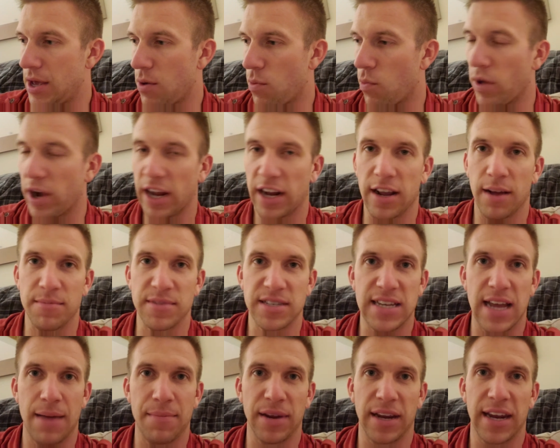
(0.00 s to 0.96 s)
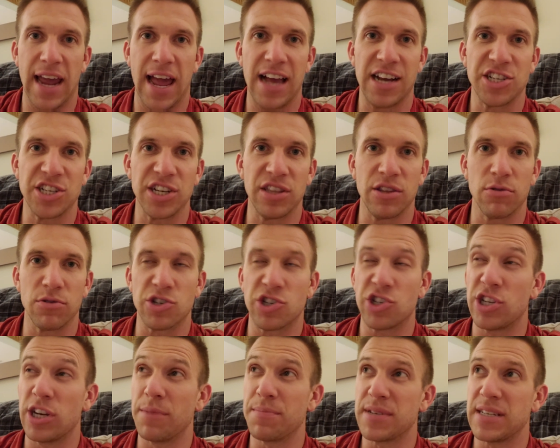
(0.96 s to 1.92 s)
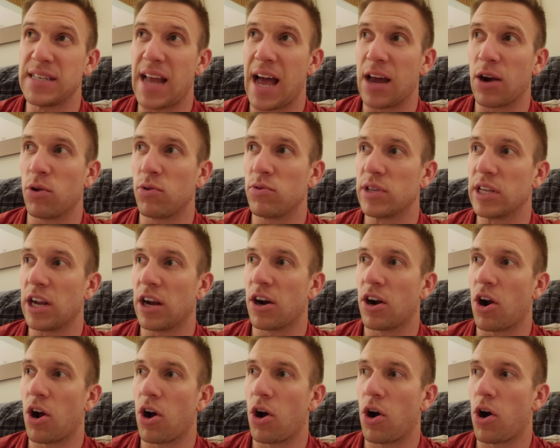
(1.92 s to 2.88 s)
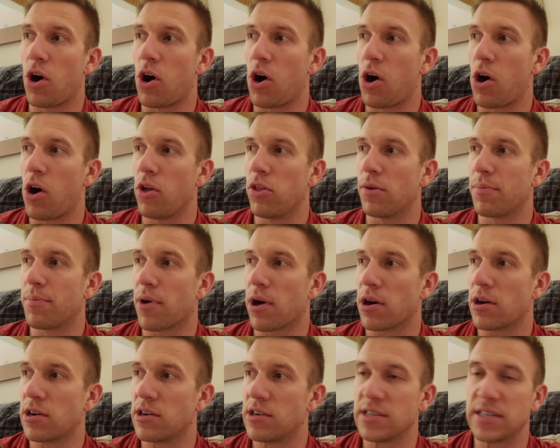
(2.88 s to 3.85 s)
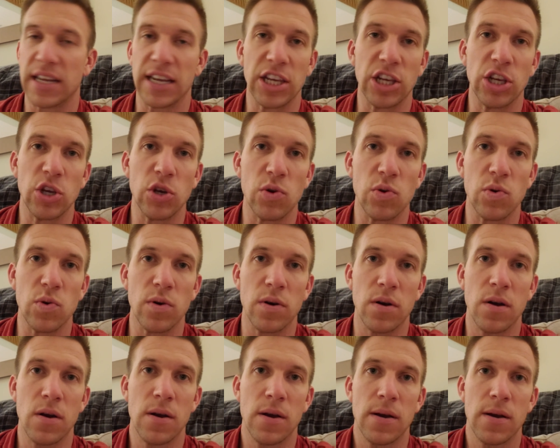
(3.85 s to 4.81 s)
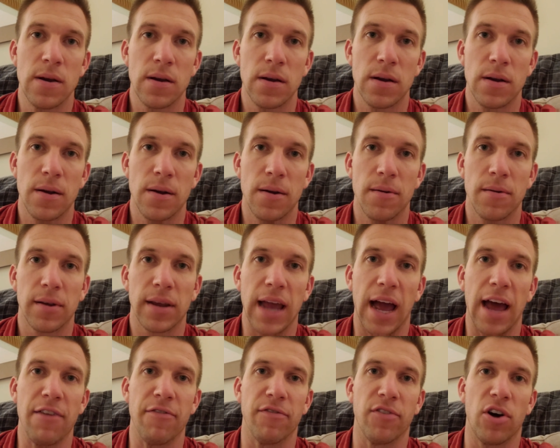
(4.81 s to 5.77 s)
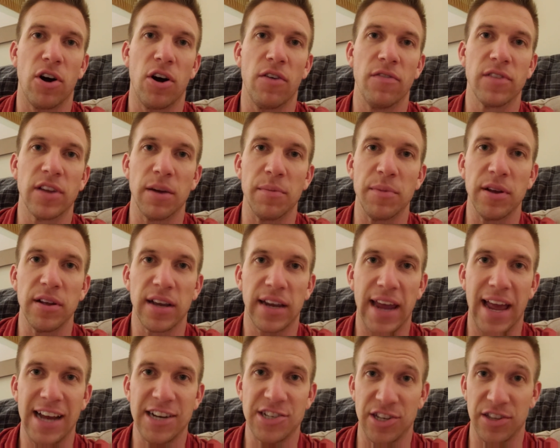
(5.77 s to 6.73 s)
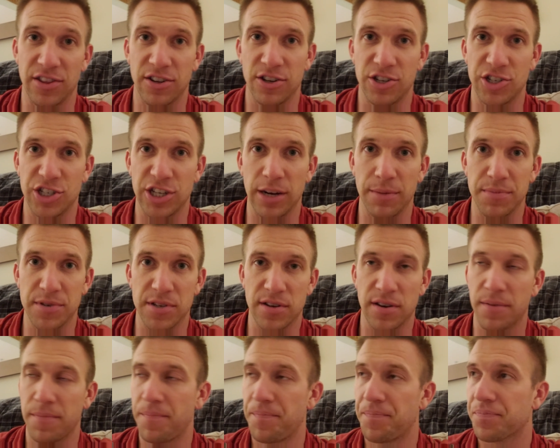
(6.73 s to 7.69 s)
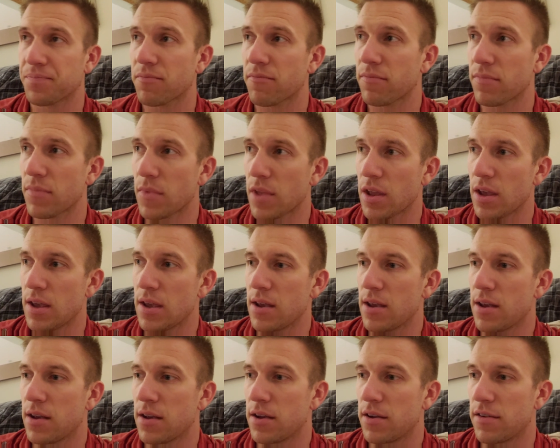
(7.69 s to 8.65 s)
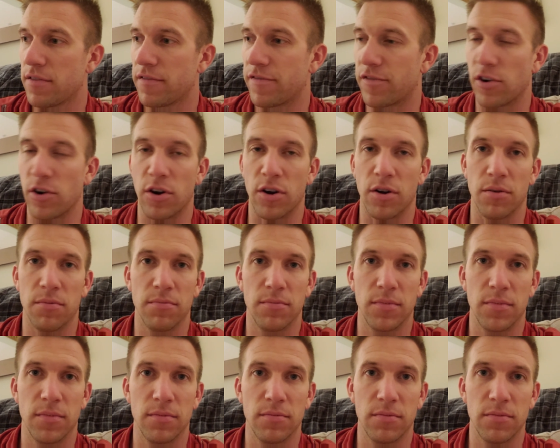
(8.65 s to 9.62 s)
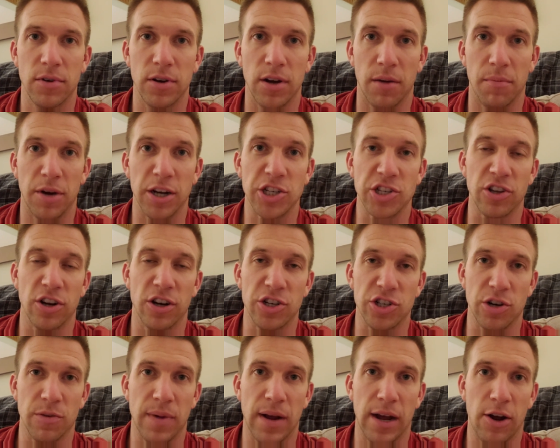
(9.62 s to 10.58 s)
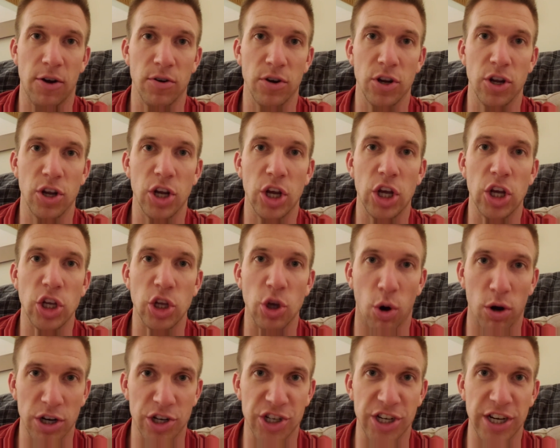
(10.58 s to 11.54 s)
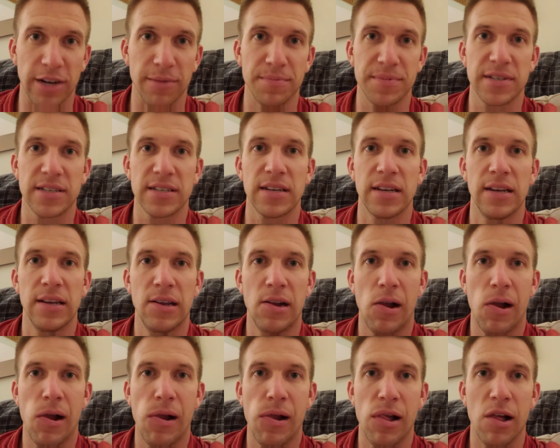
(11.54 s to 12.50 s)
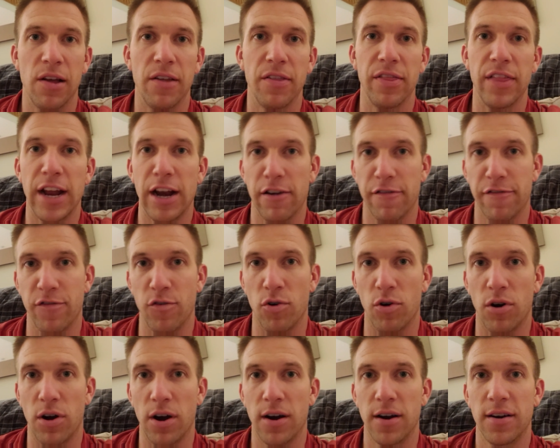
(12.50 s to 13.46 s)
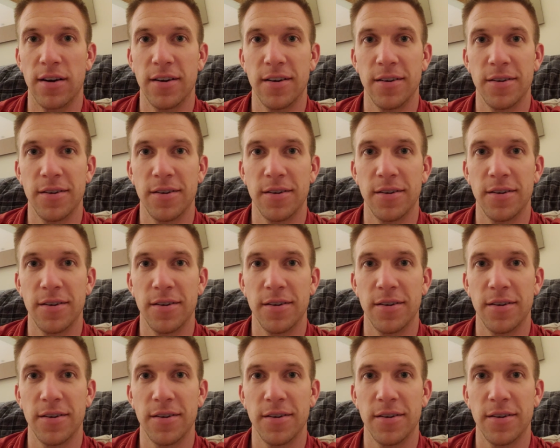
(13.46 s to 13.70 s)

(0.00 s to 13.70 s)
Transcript: when it comes time to cash in those chips, not only are all the partners that you got involved going to be able to cash in their chips for a much larger amount, your chips, therefore,